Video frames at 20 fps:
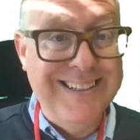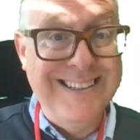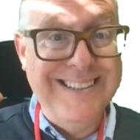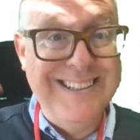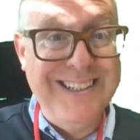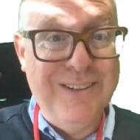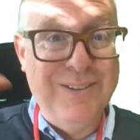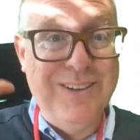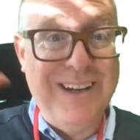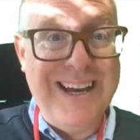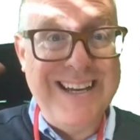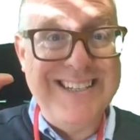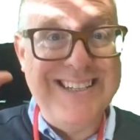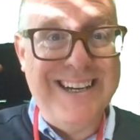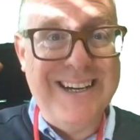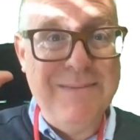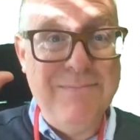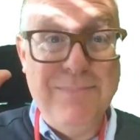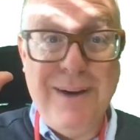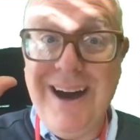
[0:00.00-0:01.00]
See you all
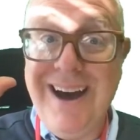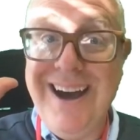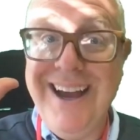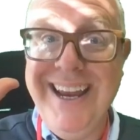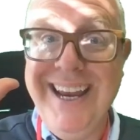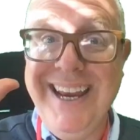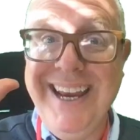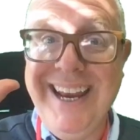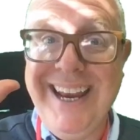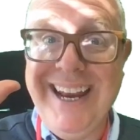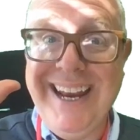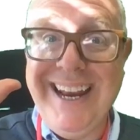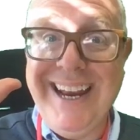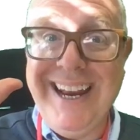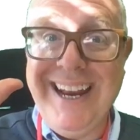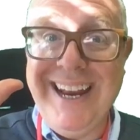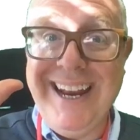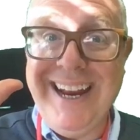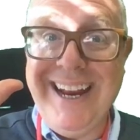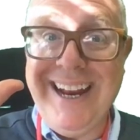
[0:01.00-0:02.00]
later. Bye.
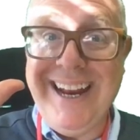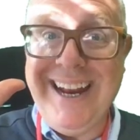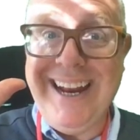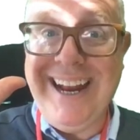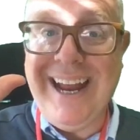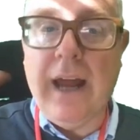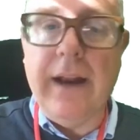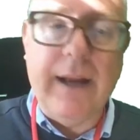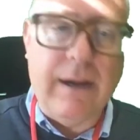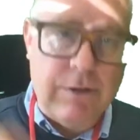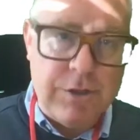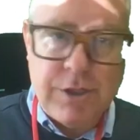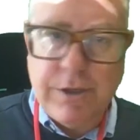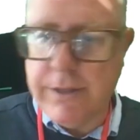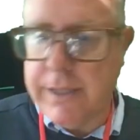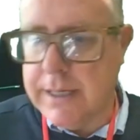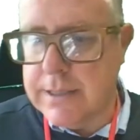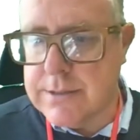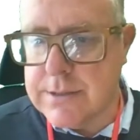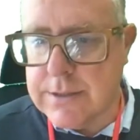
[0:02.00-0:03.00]
And now I'll show you
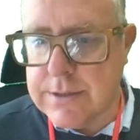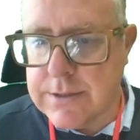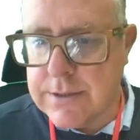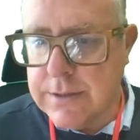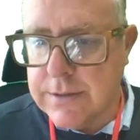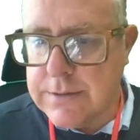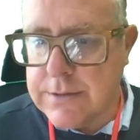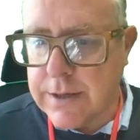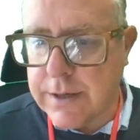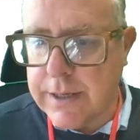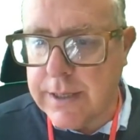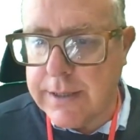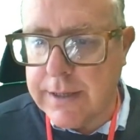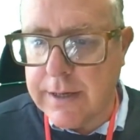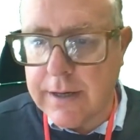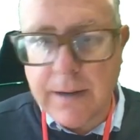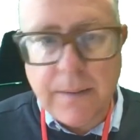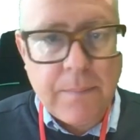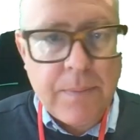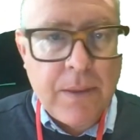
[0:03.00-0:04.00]
the answers. So here they are.